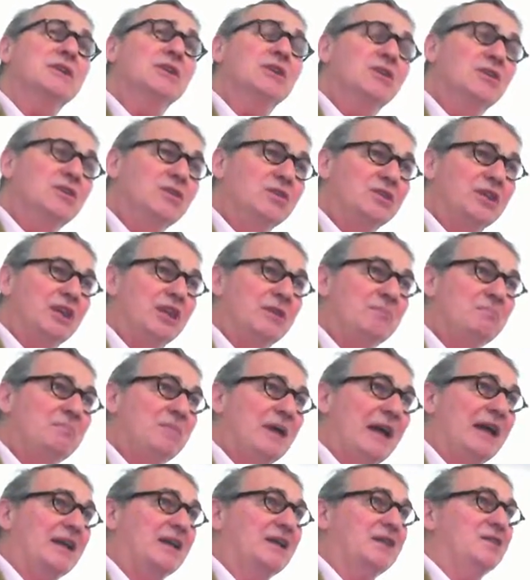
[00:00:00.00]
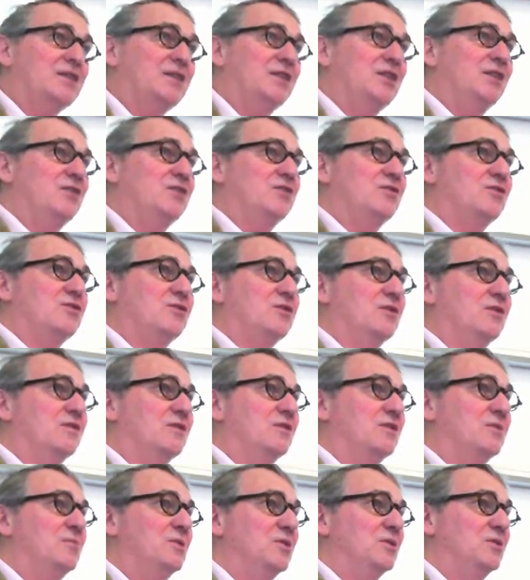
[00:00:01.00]
Looking back at the history
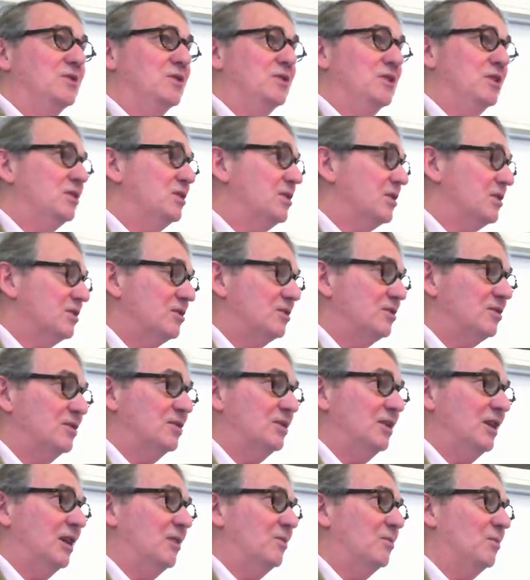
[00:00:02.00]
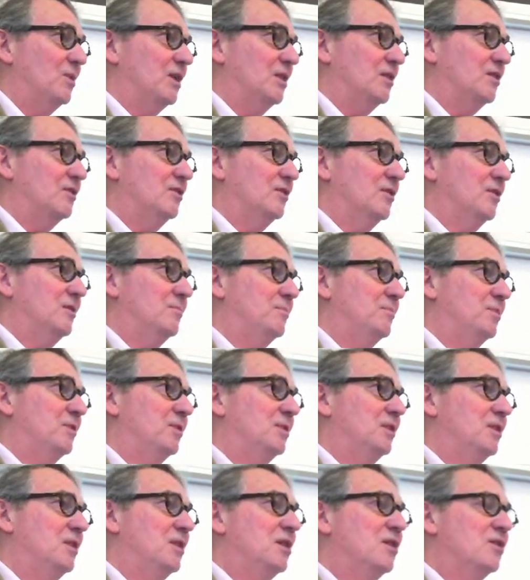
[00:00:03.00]
of community, just to take one
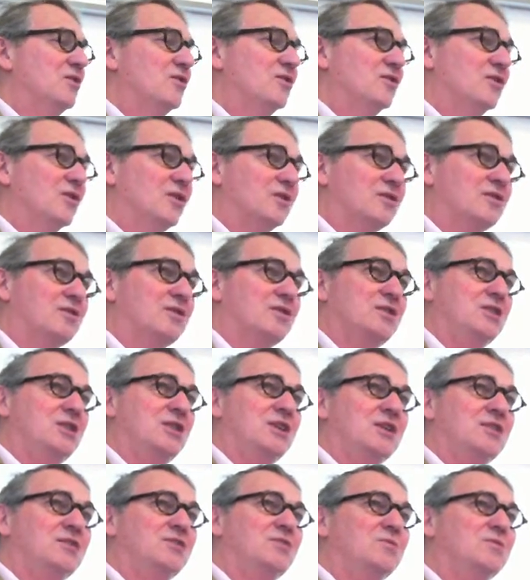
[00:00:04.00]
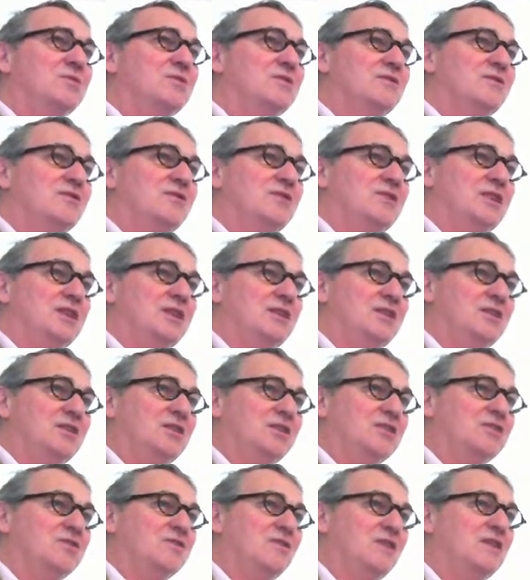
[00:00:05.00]
example, Socrates would have seen
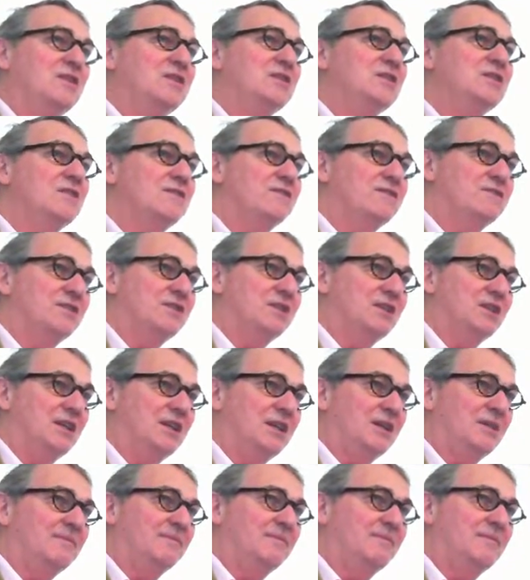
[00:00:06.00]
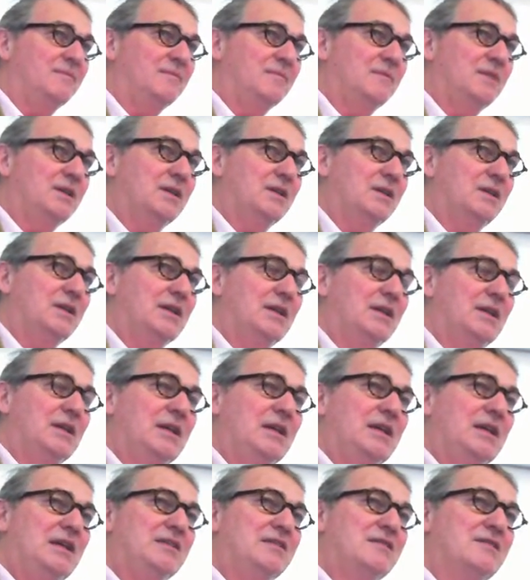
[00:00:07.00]
things very differently.
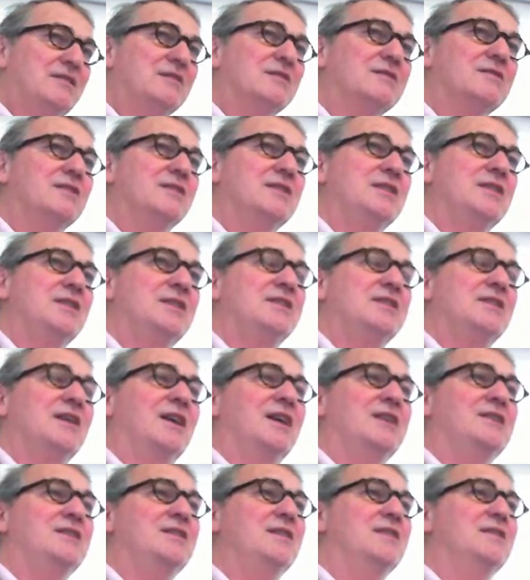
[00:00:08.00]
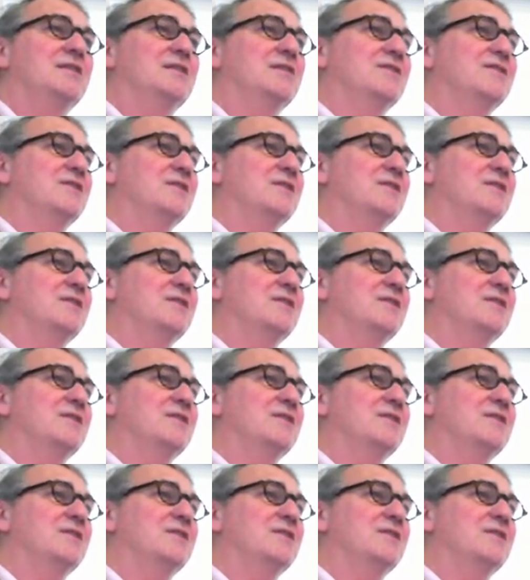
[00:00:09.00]
Socrates' idea of